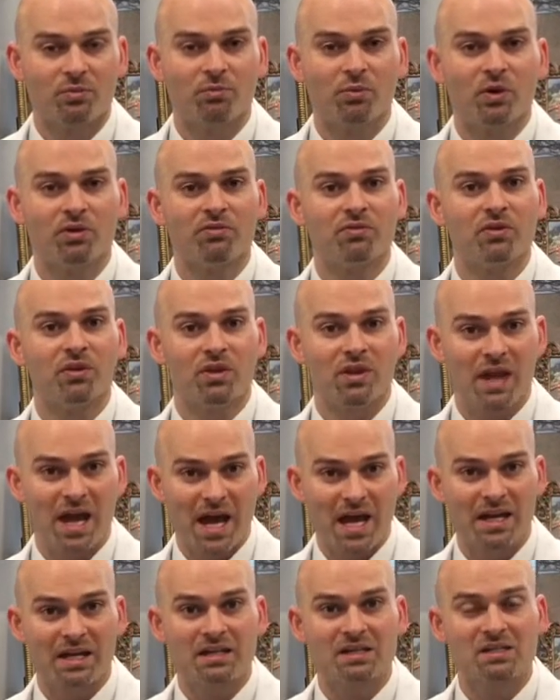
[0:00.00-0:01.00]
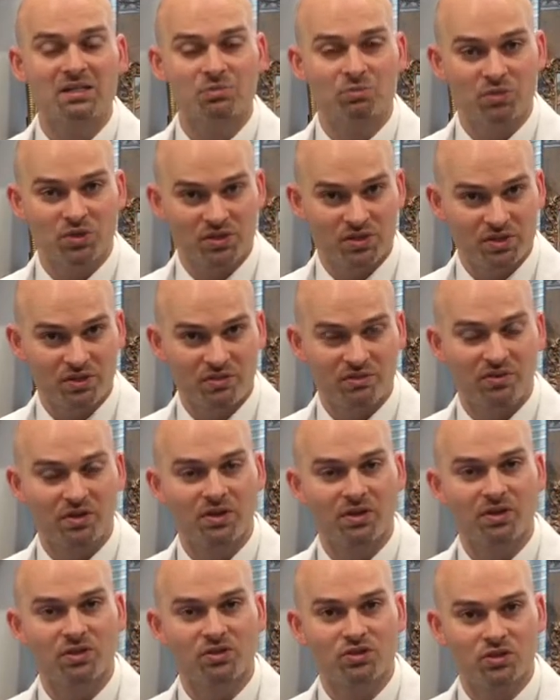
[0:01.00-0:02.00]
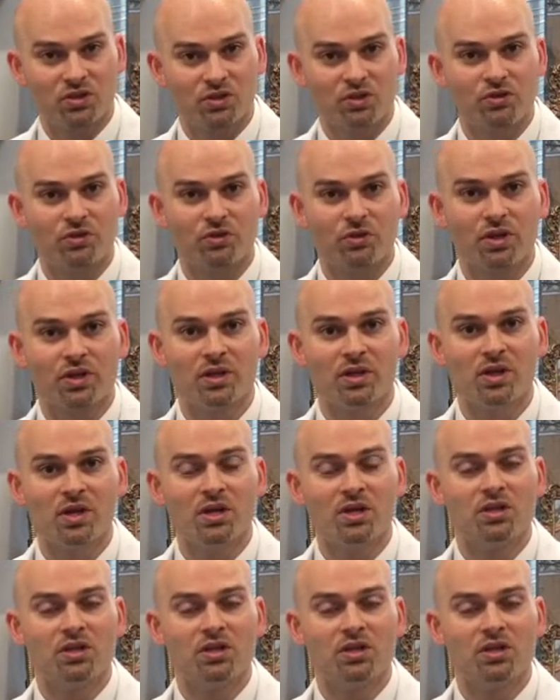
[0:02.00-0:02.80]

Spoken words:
but for that specific surgery,